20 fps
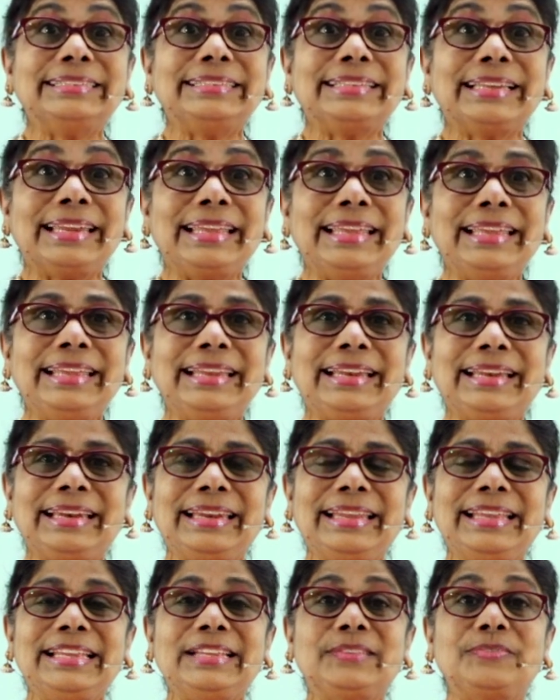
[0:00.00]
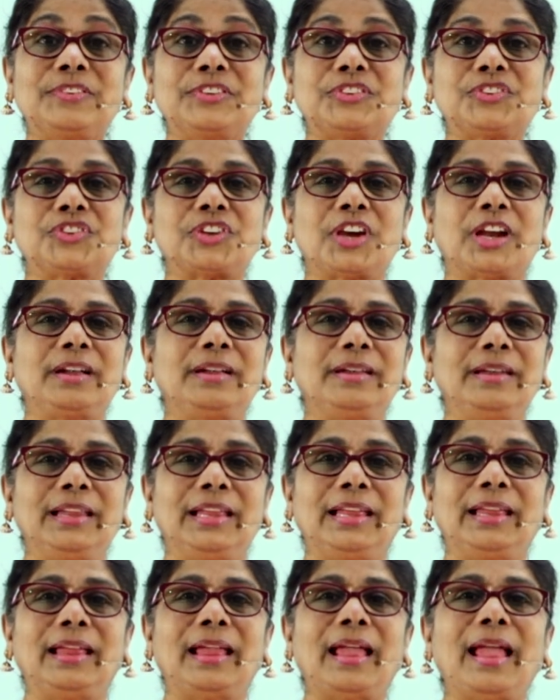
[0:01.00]
3 idlis with
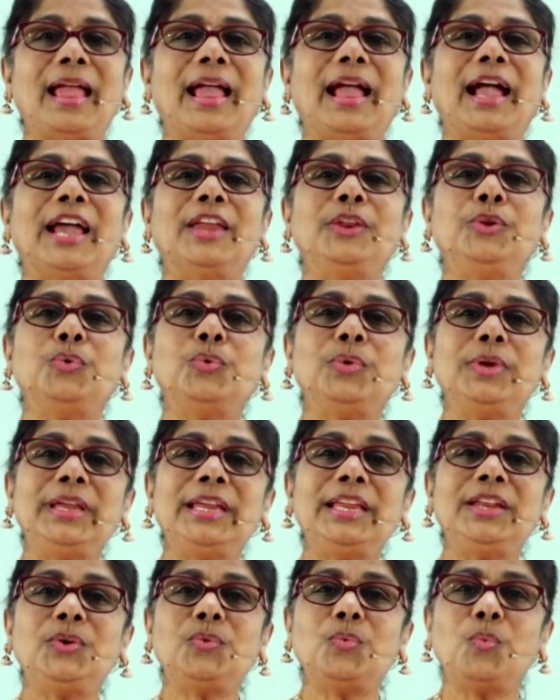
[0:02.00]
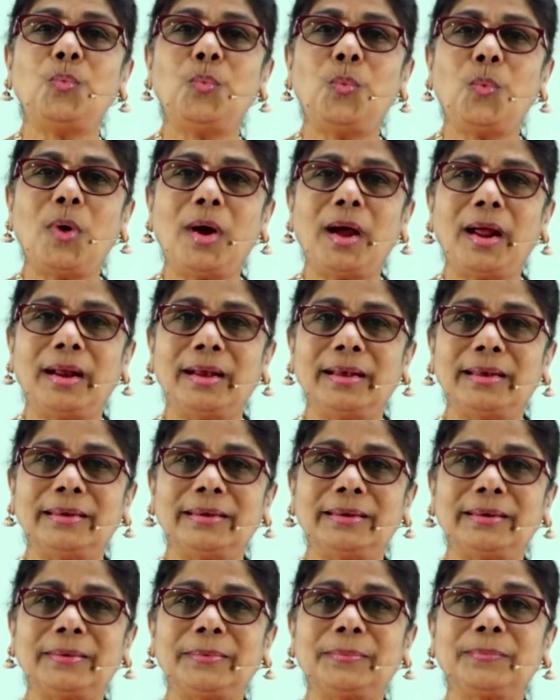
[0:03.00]
chutney. And you eat
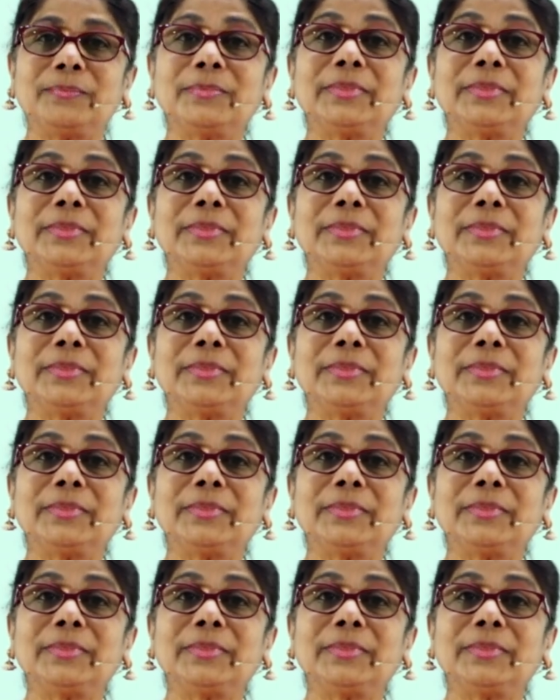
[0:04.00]
1,